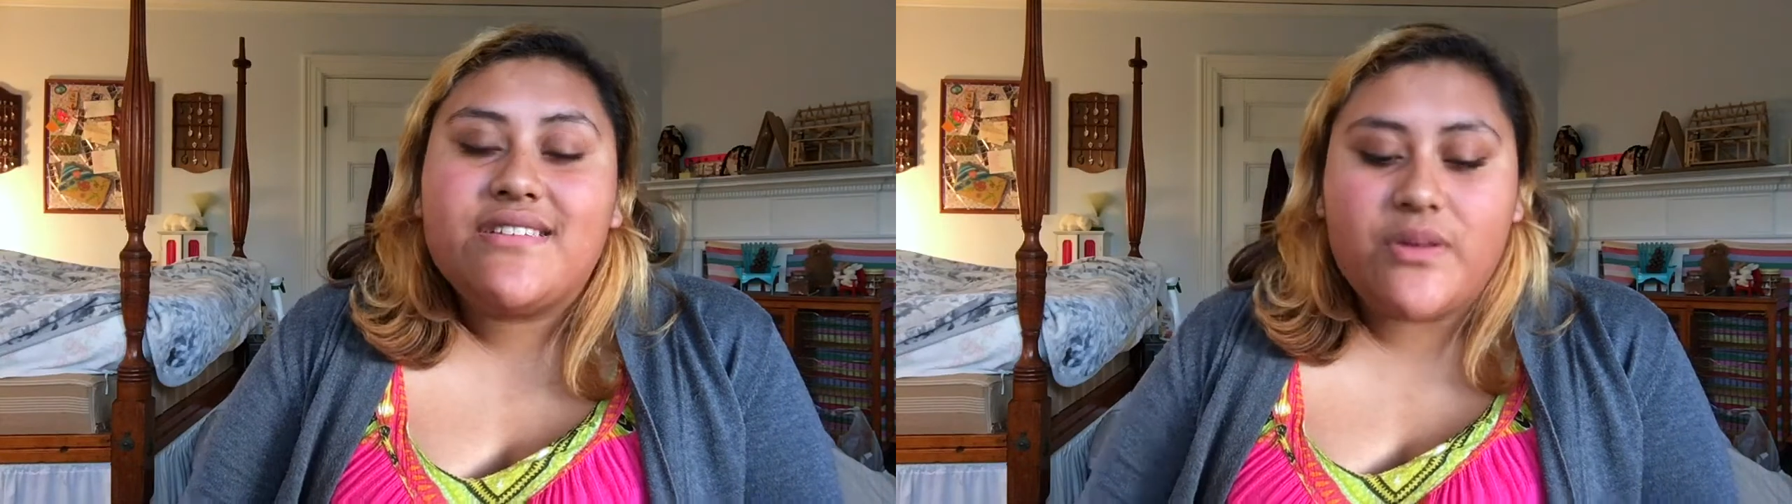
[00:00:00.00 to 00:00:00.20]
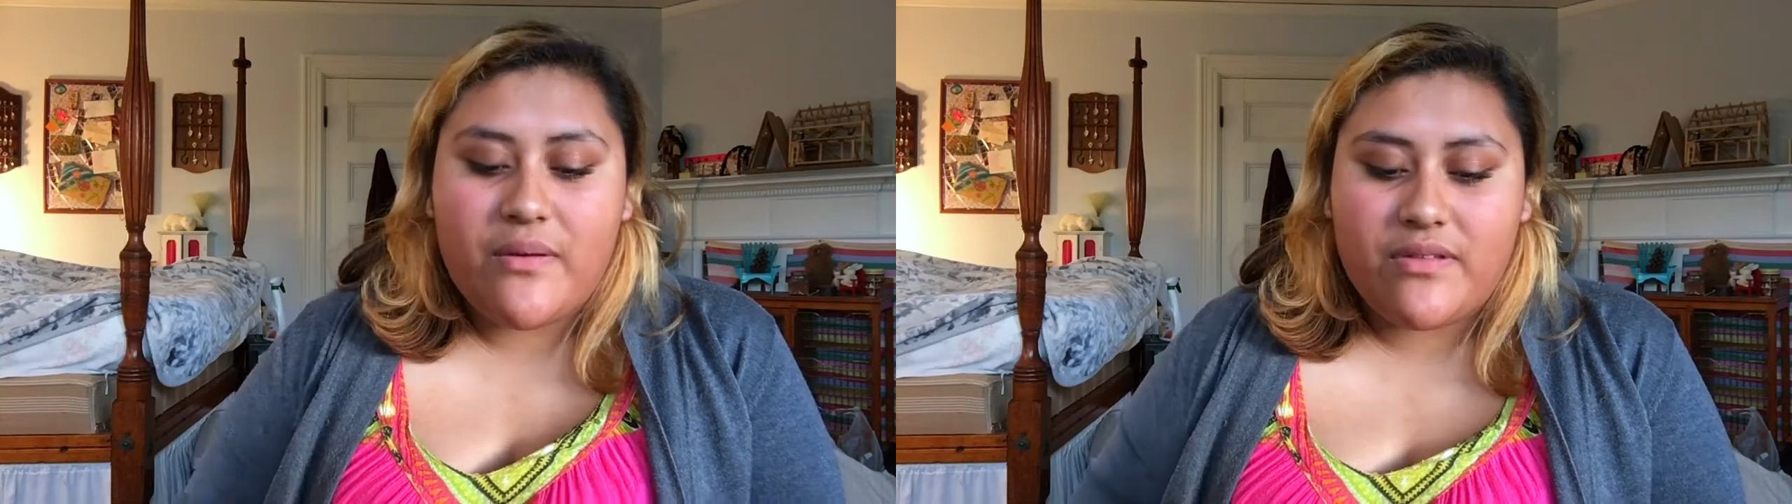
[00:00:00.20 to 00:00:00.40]

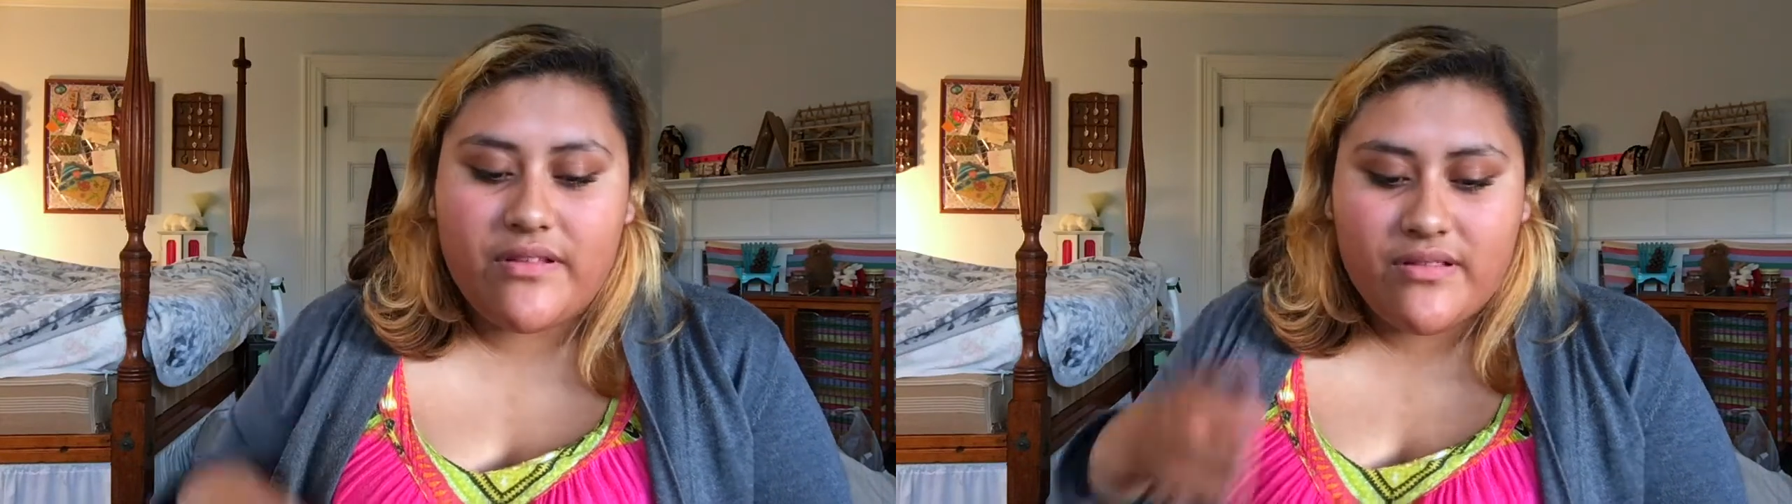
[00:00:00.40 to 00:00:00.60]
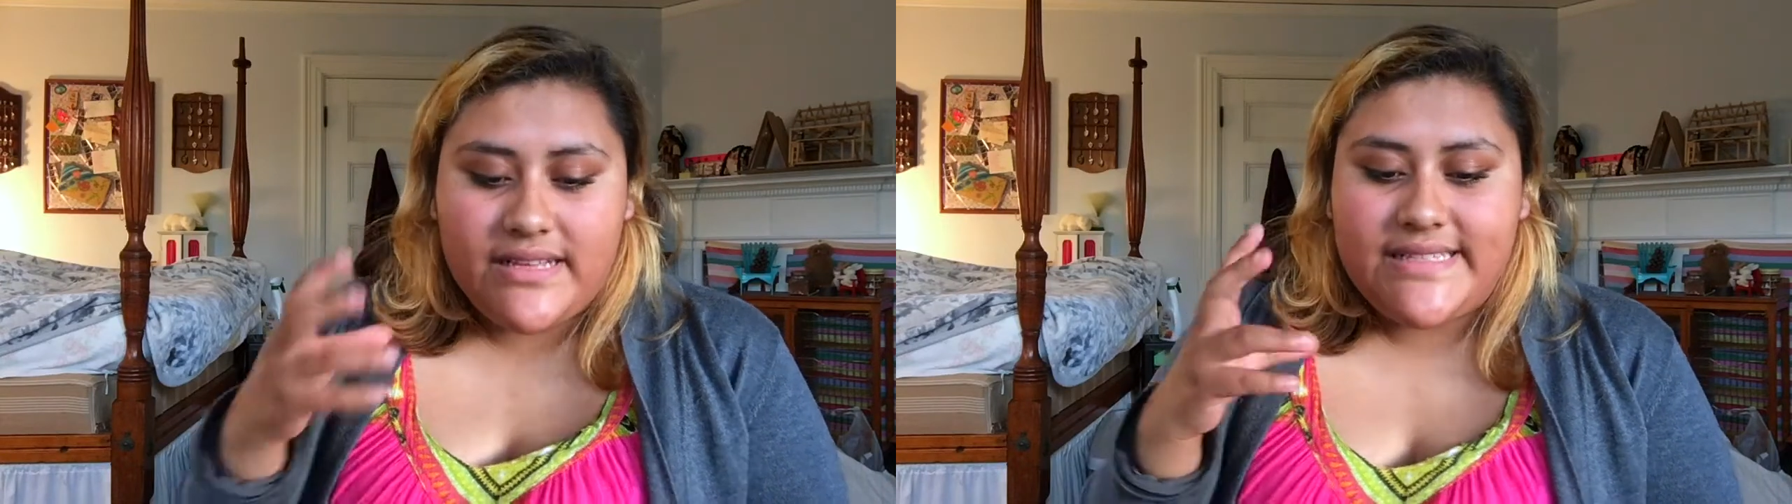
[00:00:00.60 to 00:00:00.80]
so I would
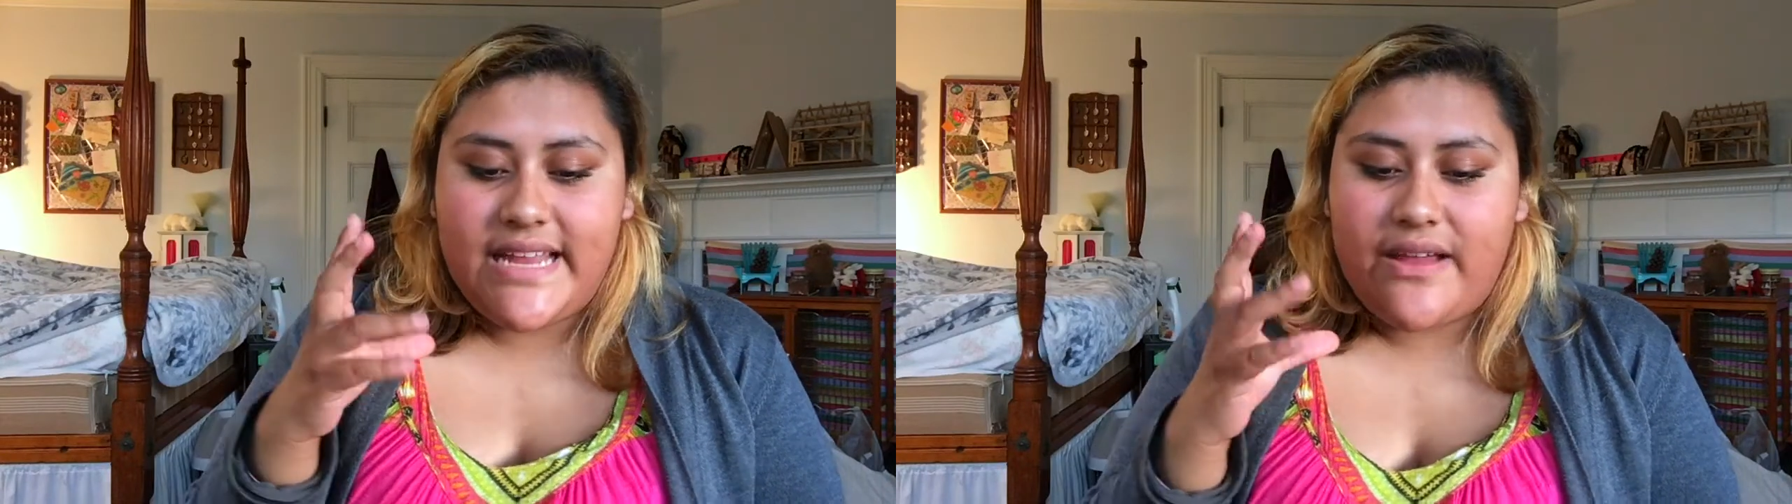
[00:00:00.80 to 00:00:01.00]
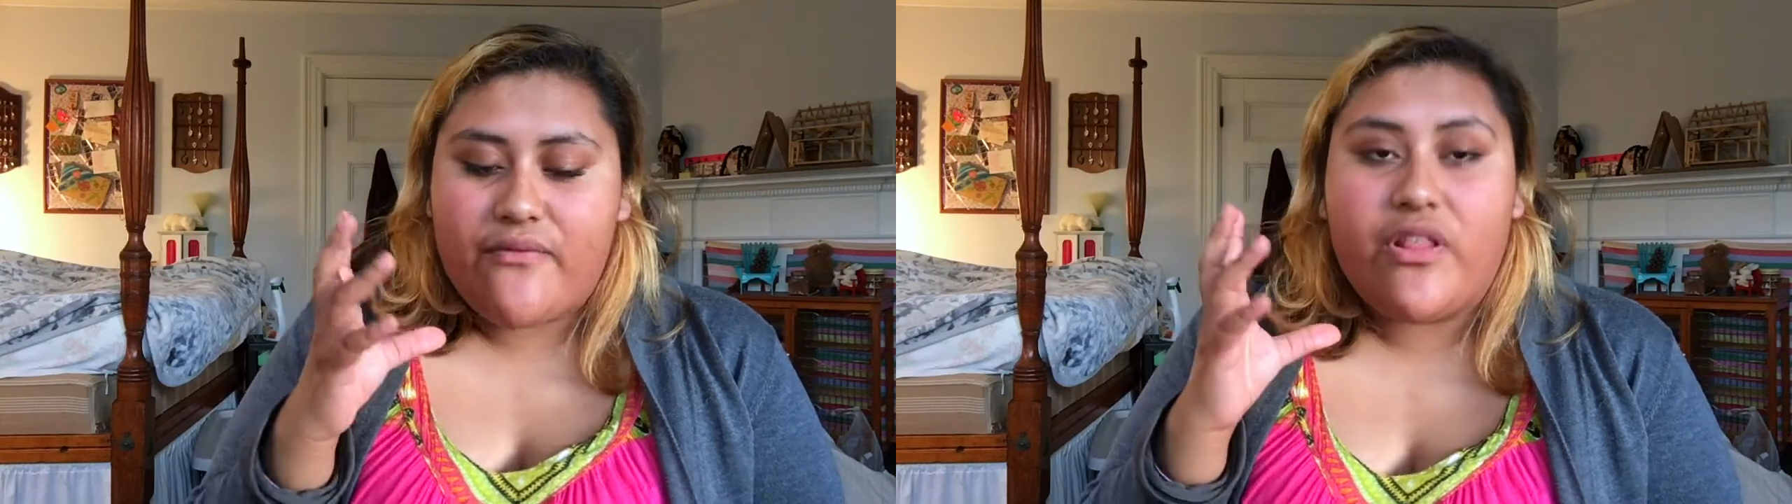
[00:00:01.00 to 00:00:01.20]
literally
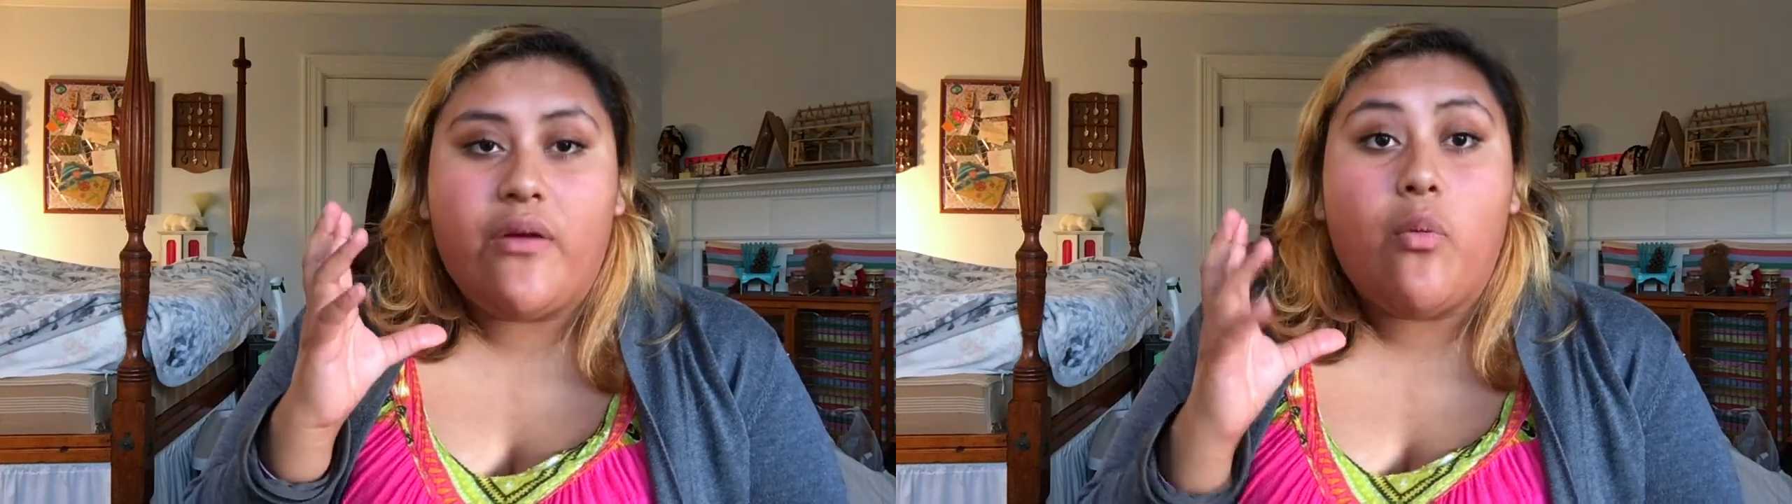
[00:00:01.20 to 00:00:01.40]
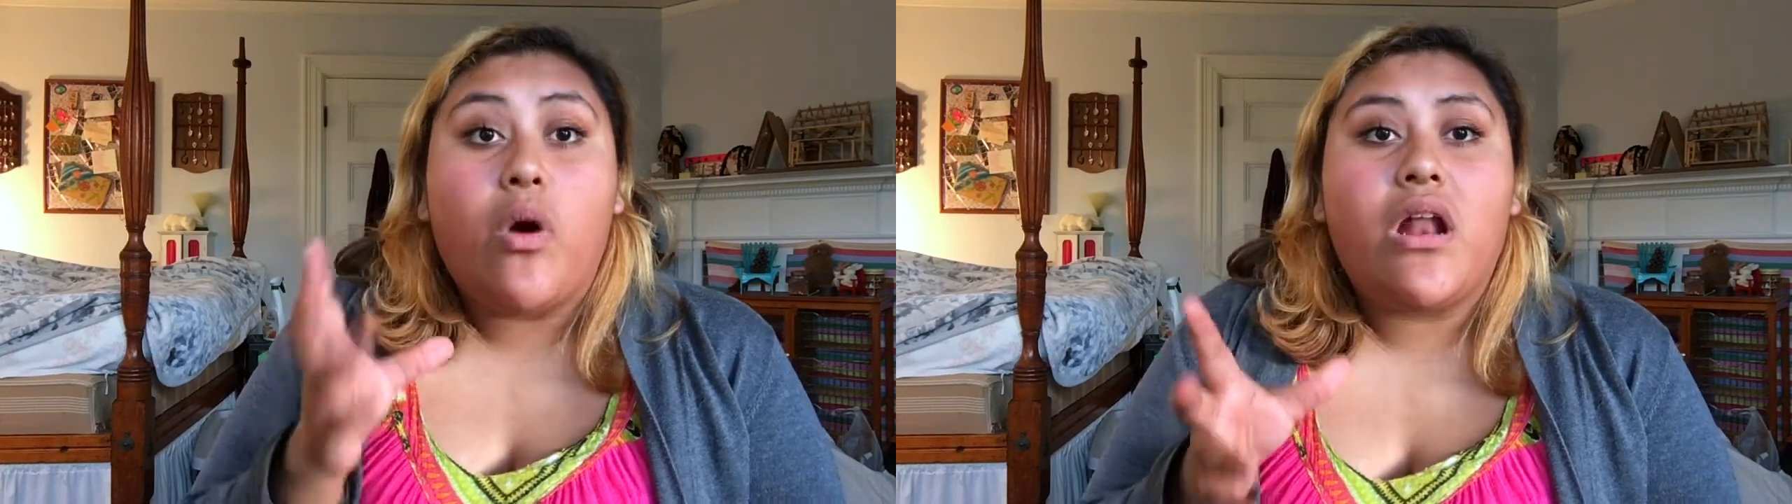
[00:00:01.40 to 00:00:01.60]
stay for
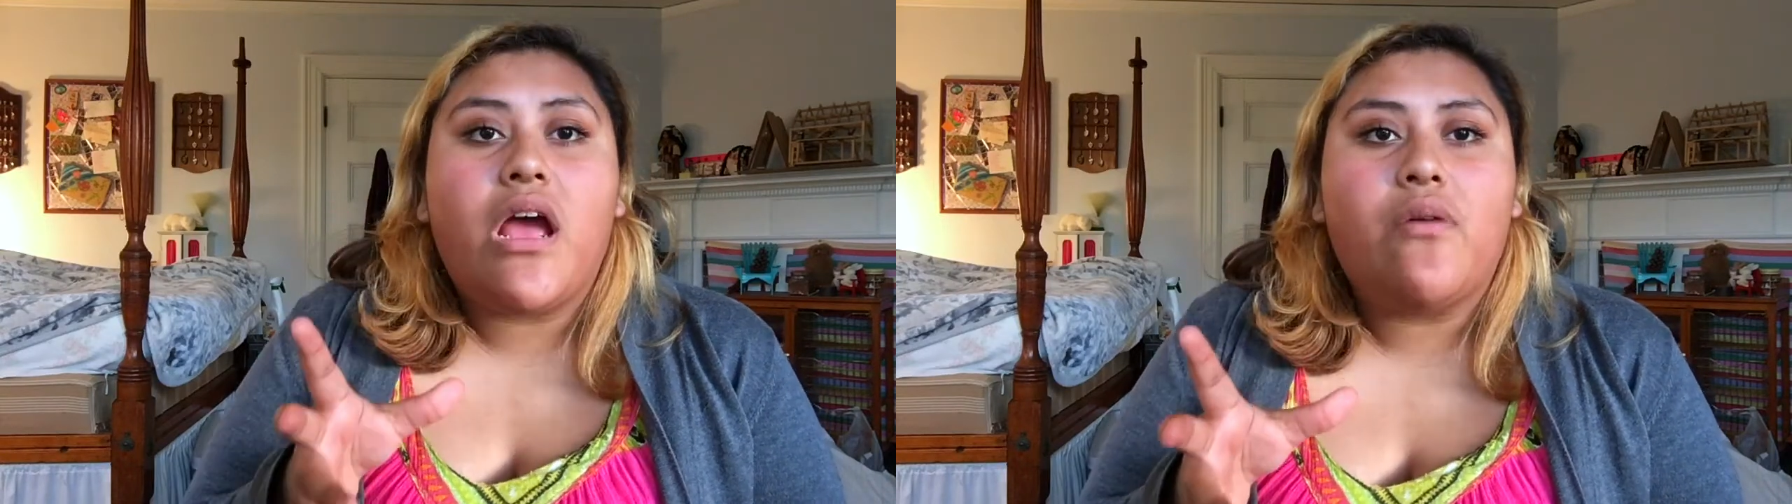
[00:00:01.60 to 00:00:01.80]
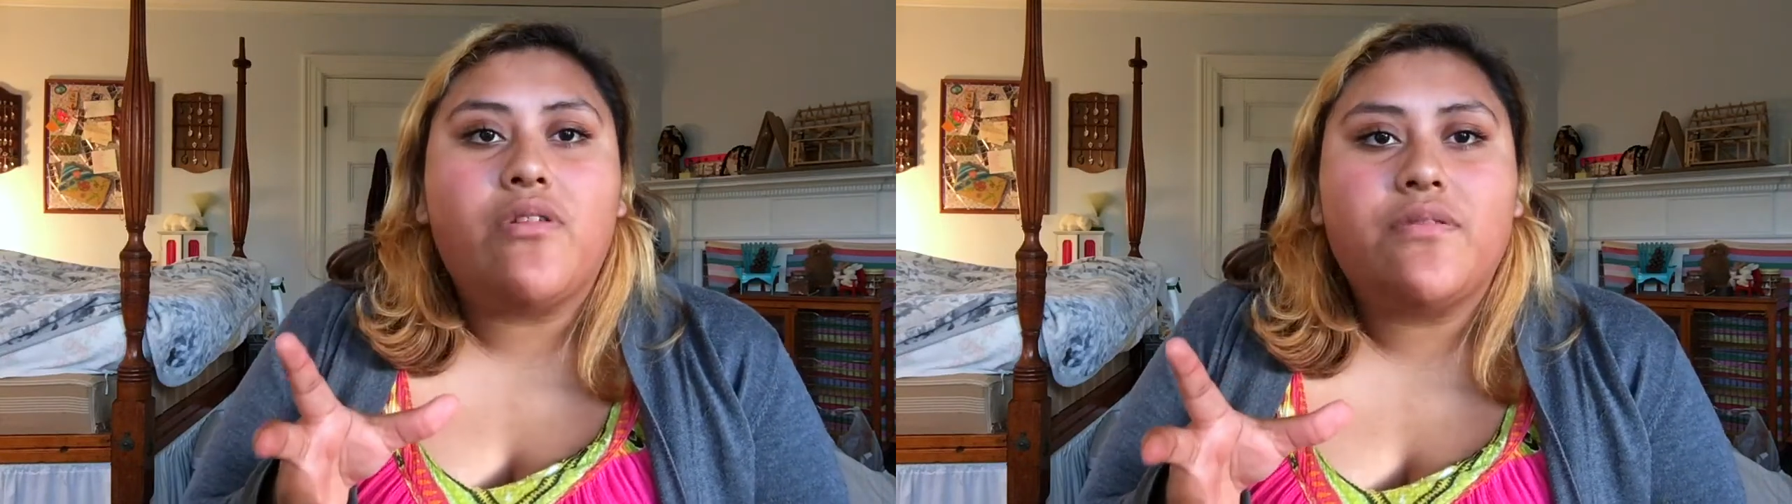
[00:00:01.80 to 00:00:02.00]
like 1
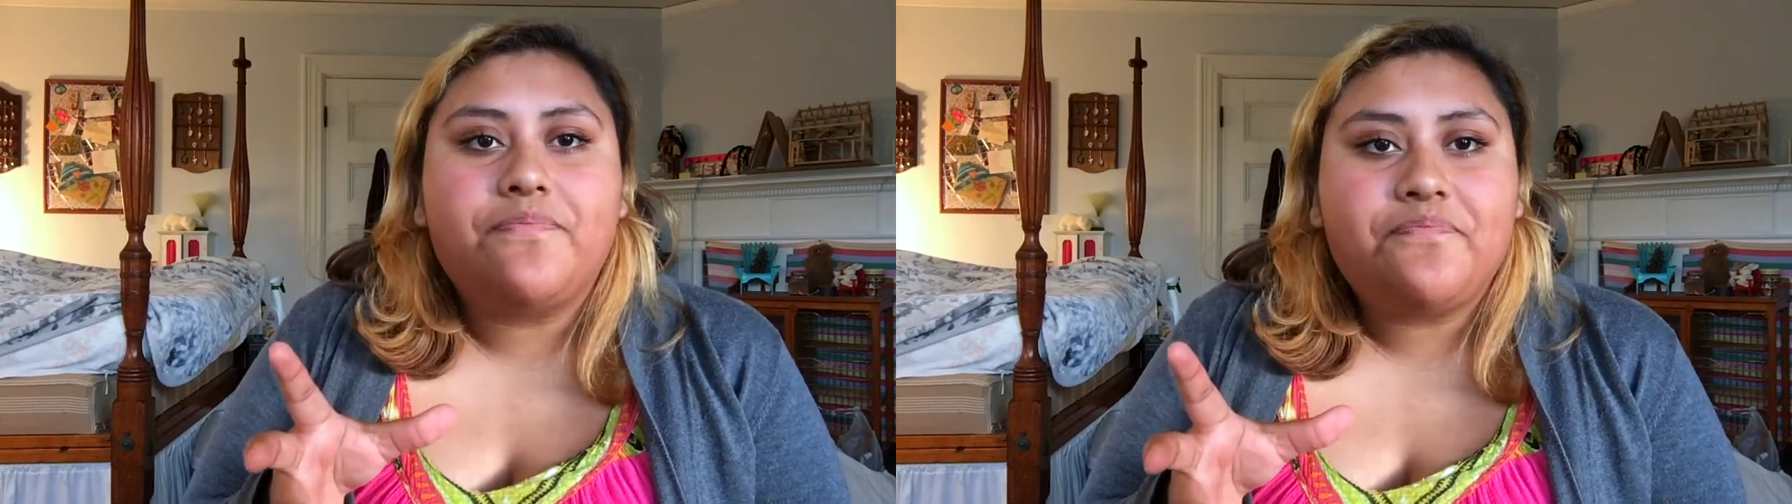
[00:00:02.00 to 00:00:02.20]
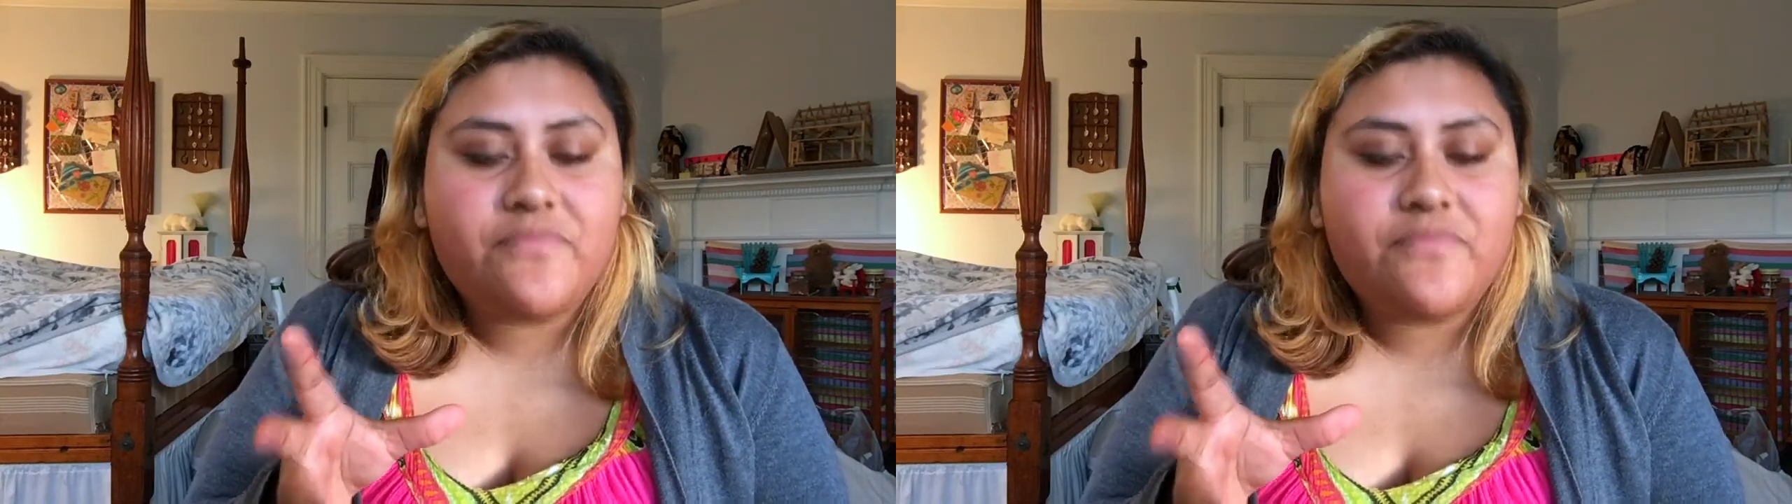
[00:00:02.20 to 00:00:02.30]
hour